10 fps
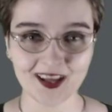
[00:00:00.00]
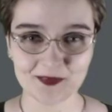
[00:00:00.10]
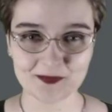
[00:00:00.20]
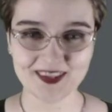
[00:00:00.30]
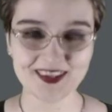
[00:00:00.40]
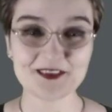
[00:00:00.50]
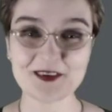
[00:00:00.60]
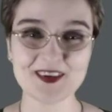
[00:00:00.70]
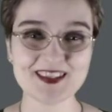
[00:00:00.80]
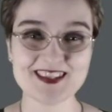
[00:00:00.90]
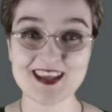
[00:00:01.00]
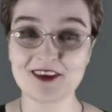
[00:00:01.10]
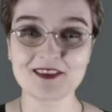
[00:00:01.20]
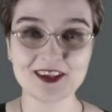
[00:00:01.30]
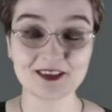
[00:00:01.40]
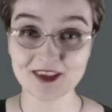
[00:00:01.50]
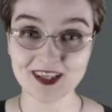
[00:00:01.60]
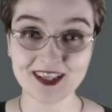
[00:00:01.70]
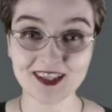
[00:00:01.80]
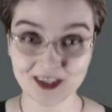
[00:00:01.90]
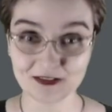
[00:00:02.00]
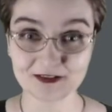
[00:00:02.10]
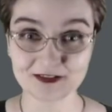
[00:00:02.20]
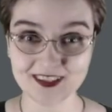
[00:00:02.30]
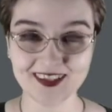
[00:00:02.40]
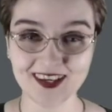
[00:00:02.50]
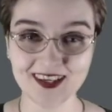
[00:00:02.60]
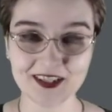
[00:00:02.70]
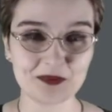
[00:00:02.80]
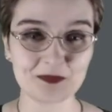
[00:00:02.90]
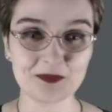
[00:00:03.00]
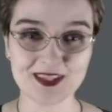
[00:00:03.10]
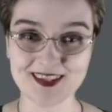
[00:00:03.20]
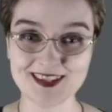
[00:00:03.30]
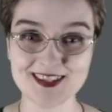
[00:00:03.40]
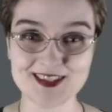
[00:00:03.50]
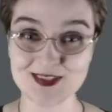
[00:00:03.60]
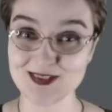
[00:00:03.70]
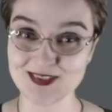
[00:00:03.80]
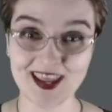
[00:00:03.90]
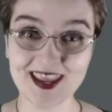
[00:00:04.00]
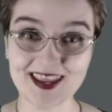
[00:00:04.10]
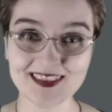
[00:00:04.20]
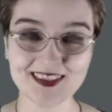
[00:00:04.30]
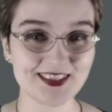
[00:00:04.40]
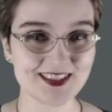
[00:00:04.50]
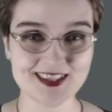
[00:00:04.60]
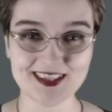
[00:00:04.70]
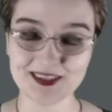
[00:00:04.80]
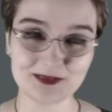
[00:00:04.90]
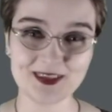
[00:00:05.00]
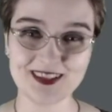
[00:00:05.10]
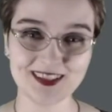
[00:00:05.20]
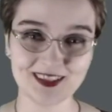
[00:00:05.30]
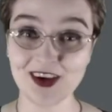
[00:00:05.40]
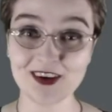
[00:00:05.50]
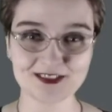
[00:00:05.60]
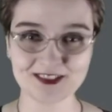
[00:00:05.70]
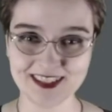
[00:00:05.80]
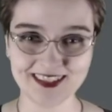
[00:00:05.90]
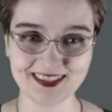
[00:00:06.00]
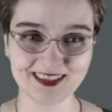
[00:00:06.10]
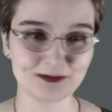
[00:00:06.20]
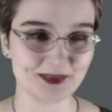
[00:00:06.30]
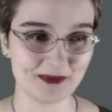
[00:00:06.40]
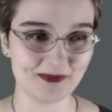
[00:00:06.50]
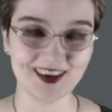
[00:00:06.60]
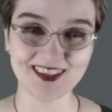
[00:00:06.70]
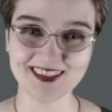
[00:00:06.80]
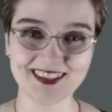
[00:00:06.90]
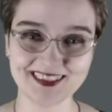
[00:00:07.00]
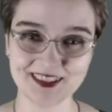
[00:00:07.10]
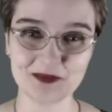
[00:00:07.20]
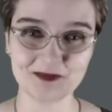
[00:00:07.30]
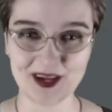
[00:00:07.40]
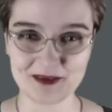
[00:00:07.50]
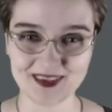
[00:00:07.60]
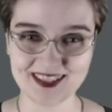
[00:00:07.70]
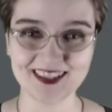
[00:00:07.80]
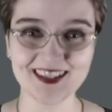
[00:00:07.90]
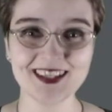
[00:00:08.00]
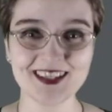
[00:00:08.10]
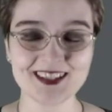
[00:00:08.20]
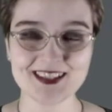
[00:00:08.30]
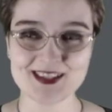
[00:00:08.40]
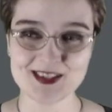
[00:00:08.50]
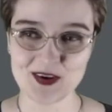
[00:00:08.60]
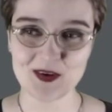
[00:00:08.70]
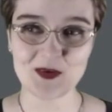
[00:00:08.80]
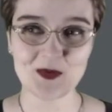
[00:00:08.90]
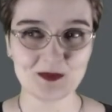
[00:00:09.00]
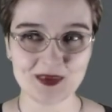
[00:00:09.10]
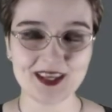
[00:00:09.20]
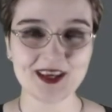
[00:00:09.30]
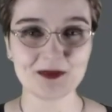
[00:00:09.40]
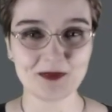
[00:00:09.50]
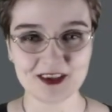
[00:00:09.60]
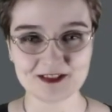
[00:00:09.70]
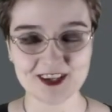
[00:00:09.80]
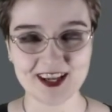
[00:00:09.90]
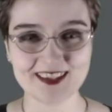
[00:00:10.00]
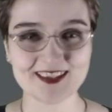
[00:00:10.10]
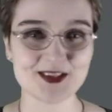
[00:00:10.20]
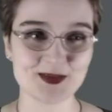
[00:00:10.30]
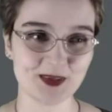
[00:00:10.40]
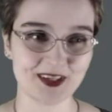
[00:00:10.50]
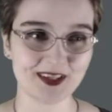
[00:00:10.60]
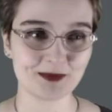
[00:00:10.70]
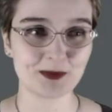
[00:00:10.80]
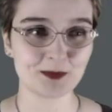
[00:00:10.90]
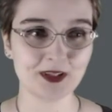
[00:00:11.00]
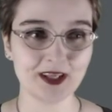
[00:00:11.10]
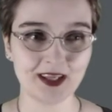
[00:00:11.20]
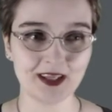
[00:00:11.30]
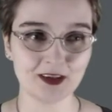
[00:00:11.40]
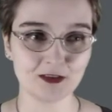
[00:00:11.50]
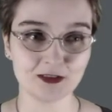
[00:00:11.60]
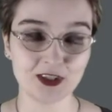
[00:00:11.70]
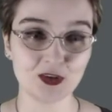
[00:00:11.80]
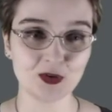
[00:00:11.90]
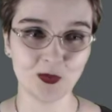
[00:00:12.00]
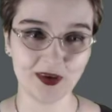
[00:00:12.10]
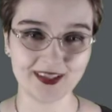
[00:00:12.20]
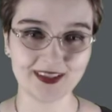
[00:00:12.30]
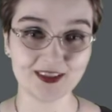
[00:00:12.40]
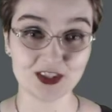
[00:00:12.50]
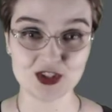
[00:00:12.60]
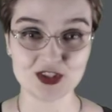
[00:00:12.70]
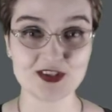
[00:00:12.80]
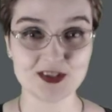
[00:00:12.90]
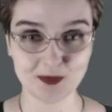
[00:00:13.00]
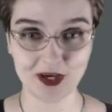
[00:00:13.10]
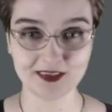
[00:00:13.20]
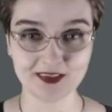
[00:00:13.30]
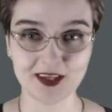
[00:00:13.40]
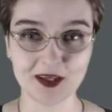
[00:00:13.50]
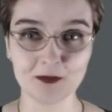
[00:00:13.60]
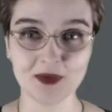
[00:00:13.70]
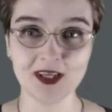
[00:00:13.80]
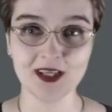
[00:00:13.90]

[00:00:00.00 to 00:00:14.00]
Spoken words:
hope that everyone's having a very comfy time because today there is gonna be a lot of reading, primarily done by me. So, me and my friends, we're gonna be playing V20 Edition Sabat game,